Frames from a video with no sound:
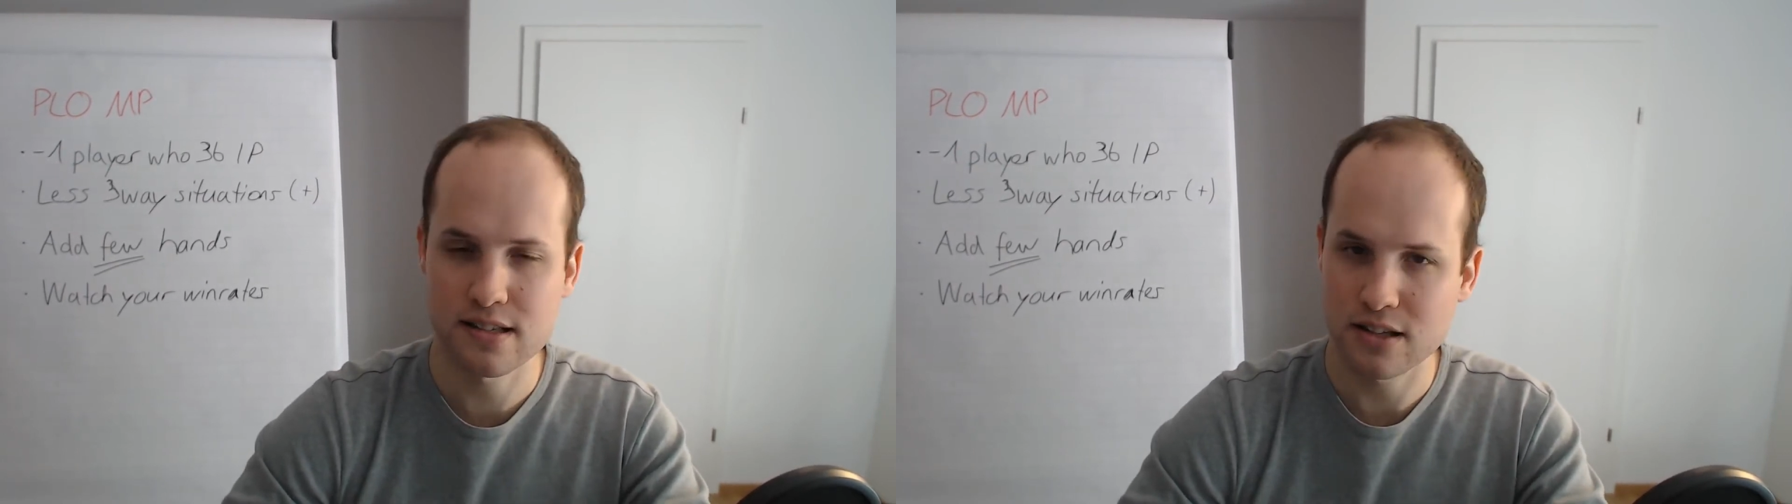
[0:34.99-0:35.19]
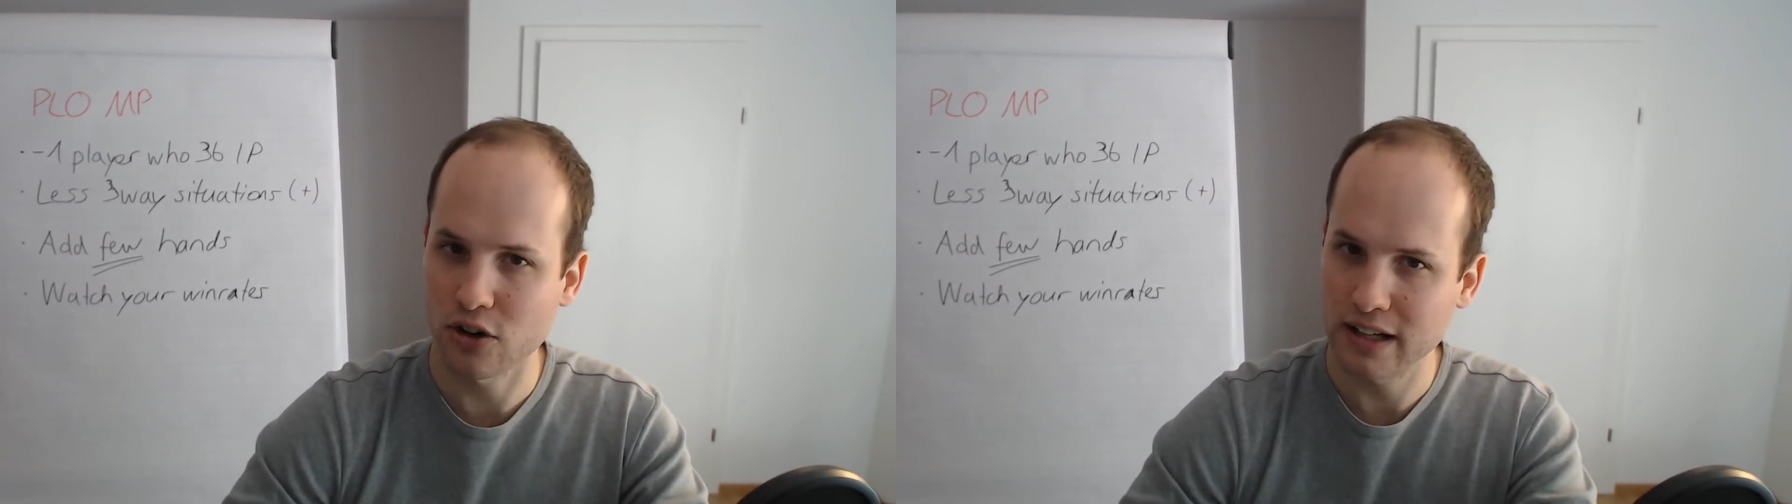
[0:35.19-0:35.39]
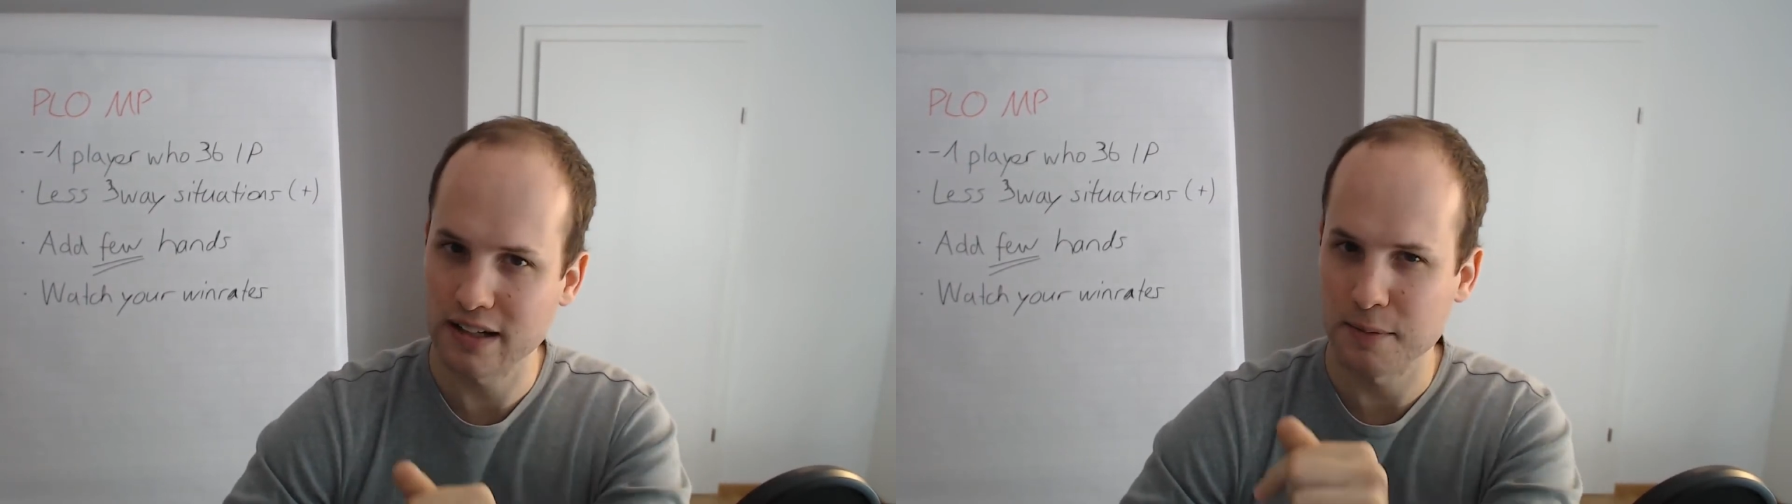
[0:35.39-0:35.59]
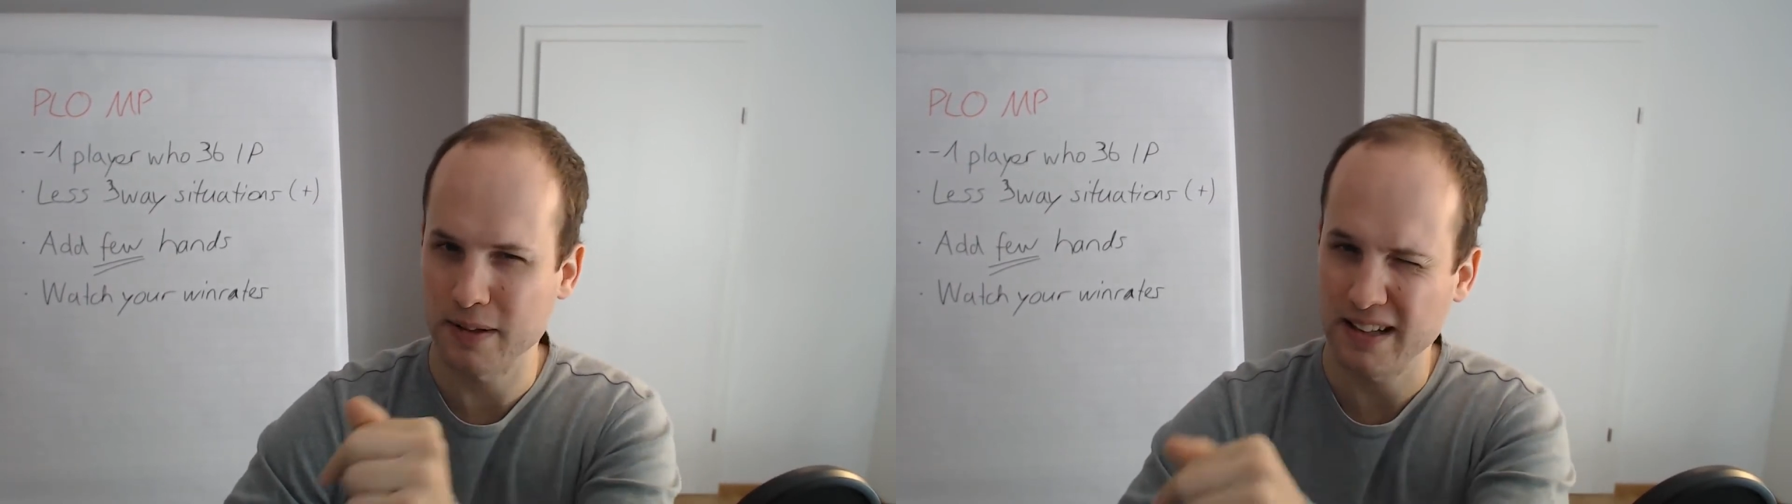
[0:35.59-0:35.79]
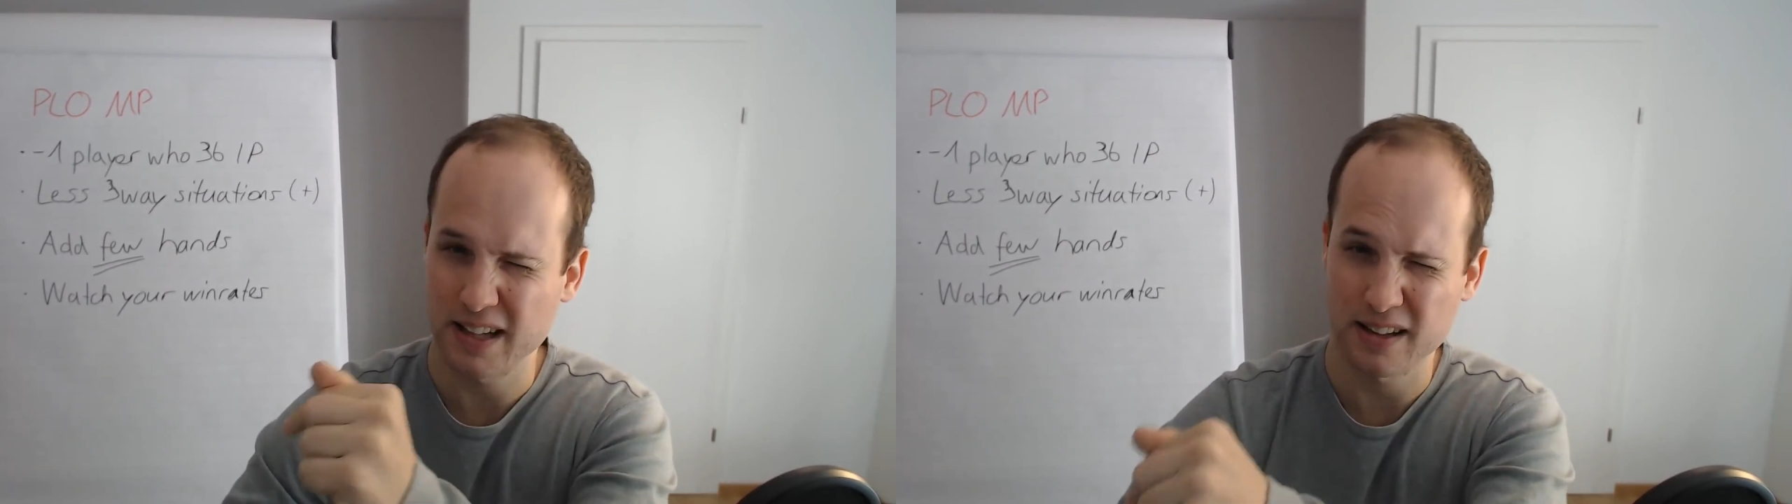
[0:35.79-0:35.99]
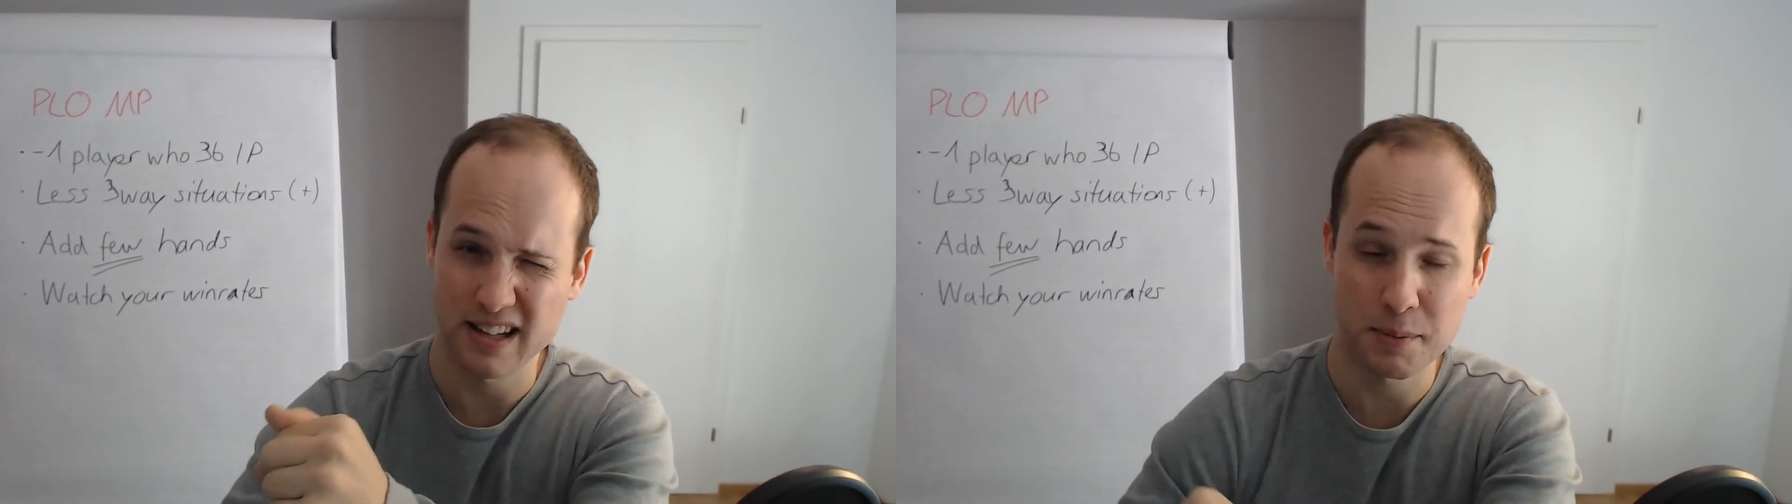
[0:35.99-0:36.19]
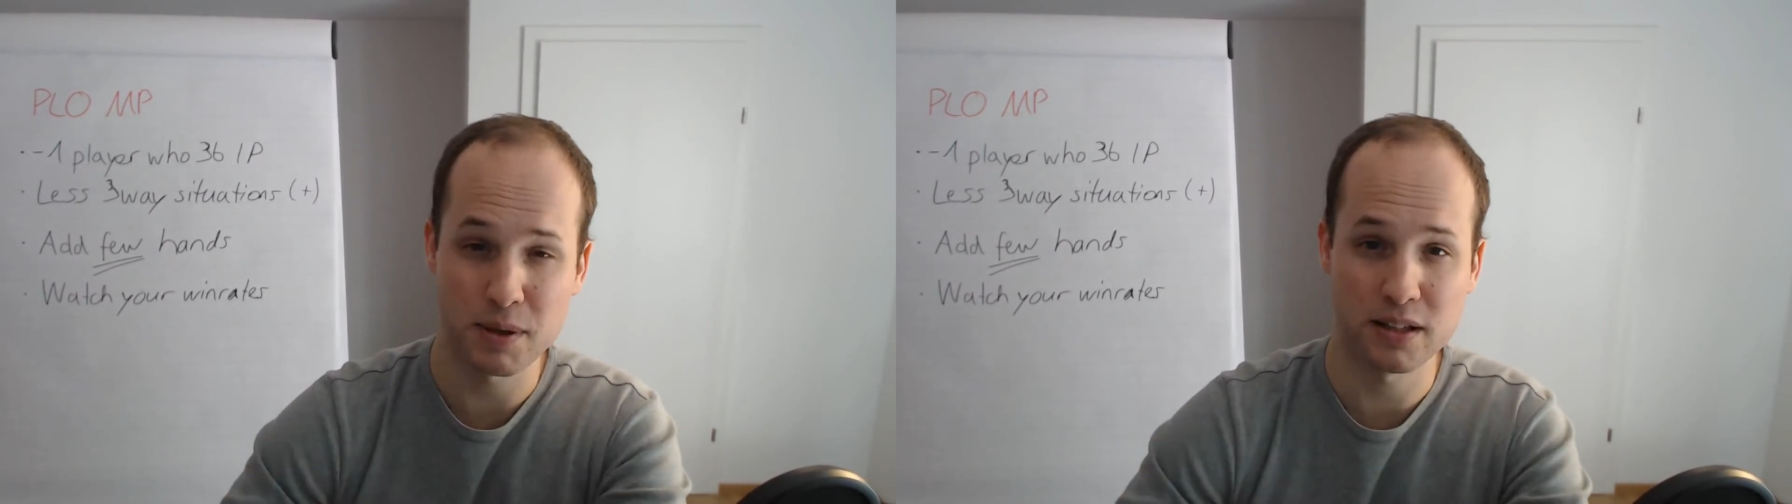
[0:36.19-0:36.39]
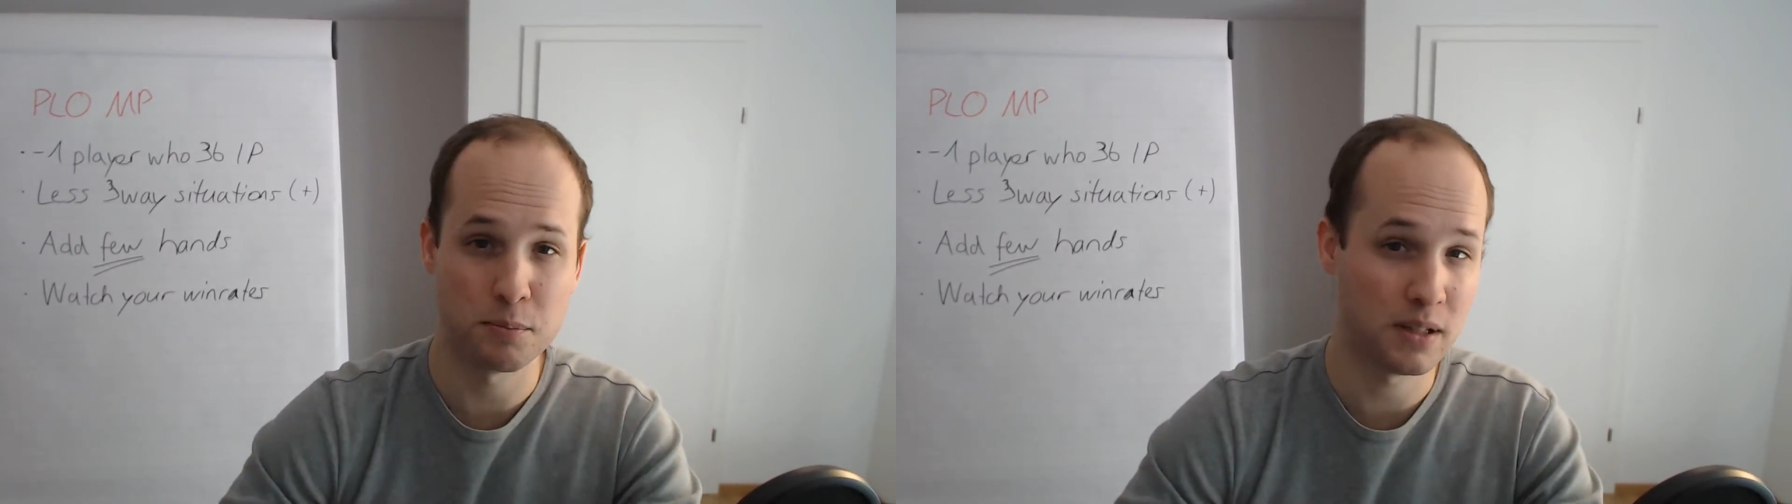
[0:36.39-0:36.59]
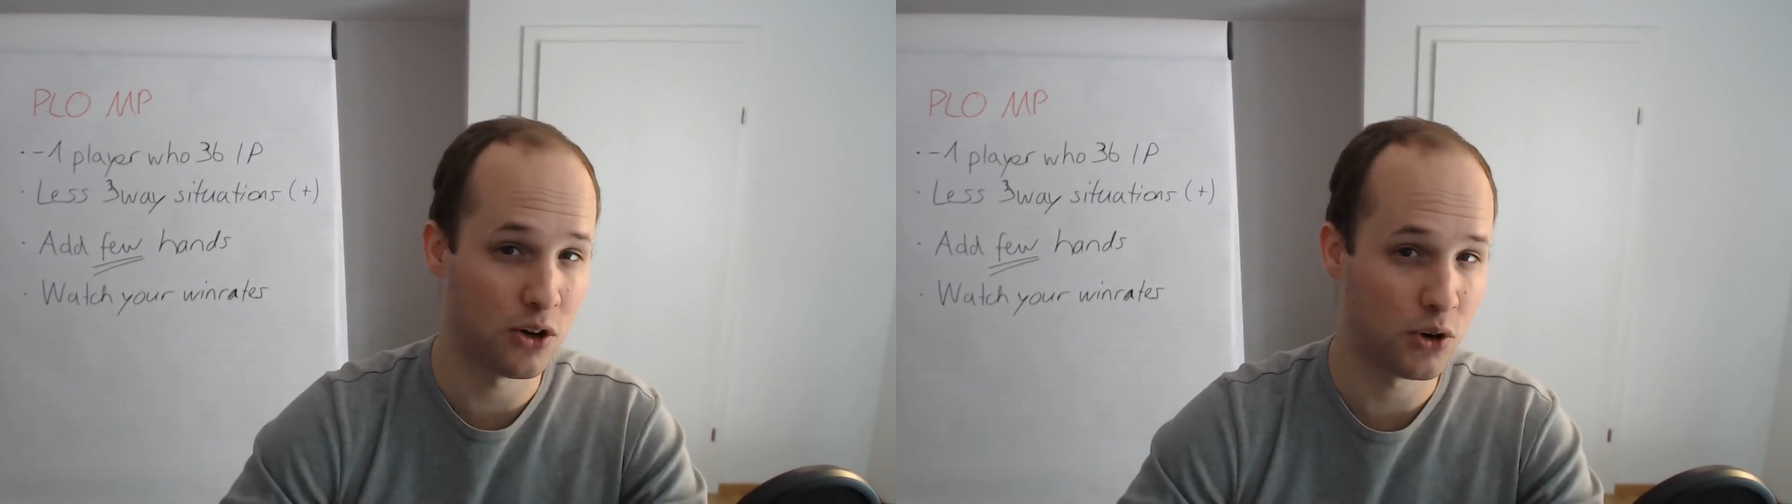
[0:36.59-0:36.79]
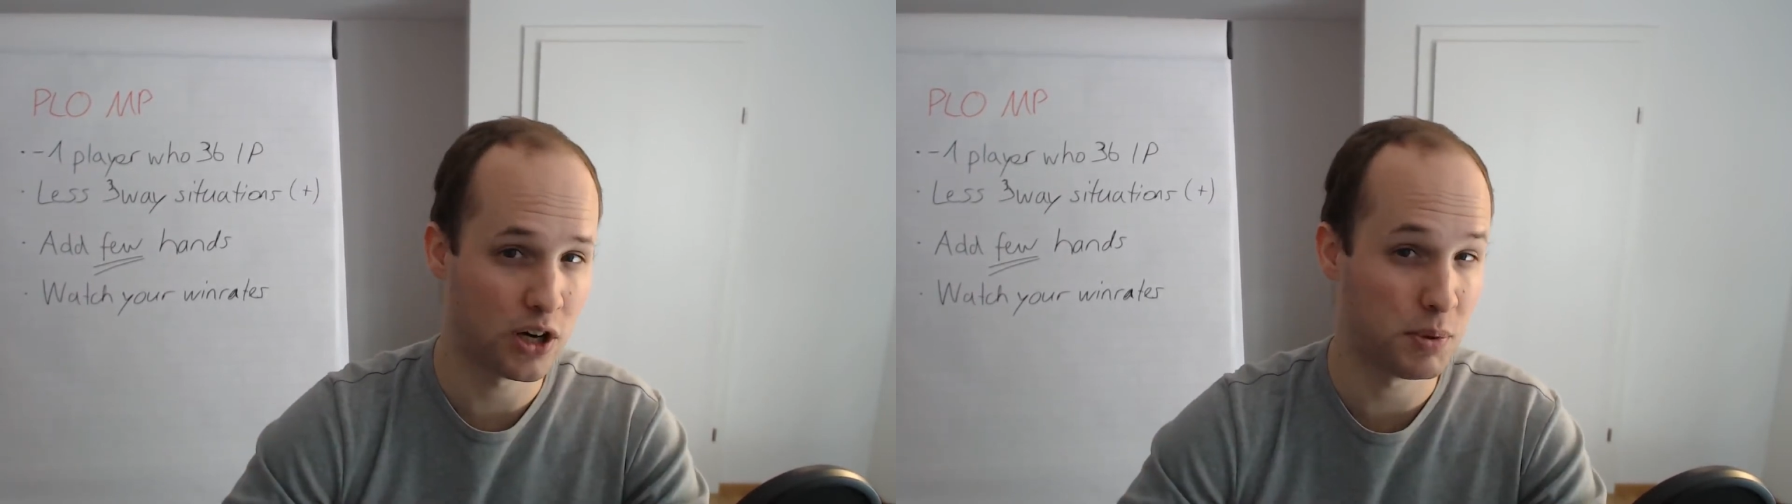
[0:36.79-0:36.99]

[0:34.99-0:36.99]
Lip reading: log in and hit that like button below here,